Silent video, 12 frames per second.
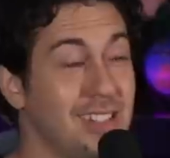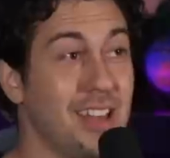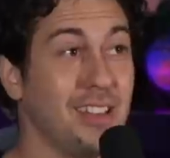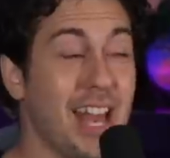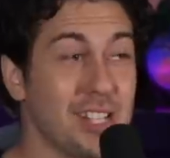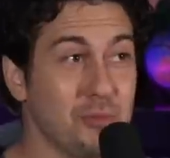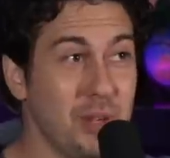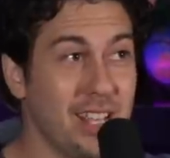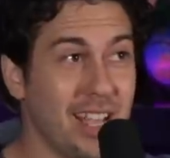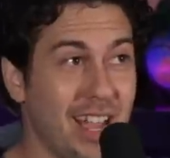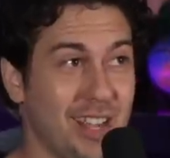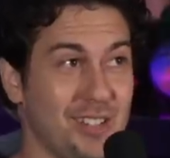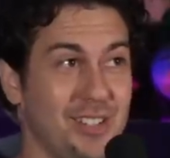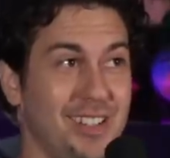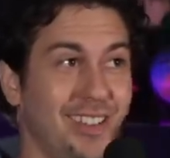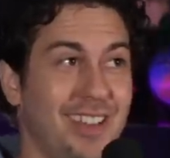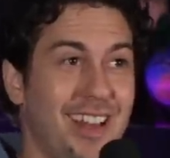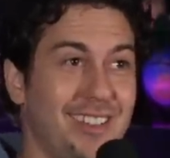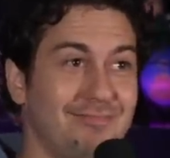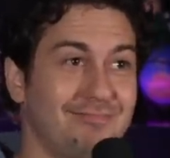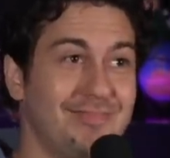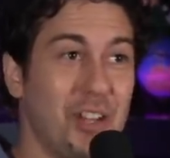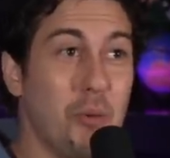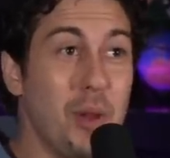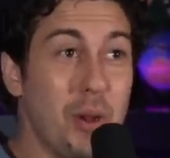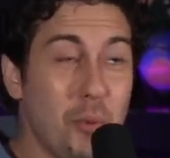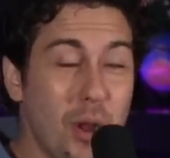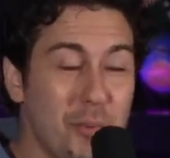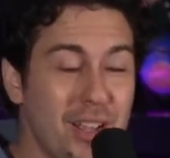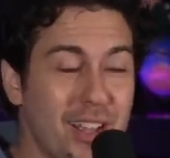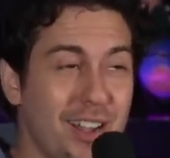Yeah, last week actually. Congratulations. Yeah, week, one week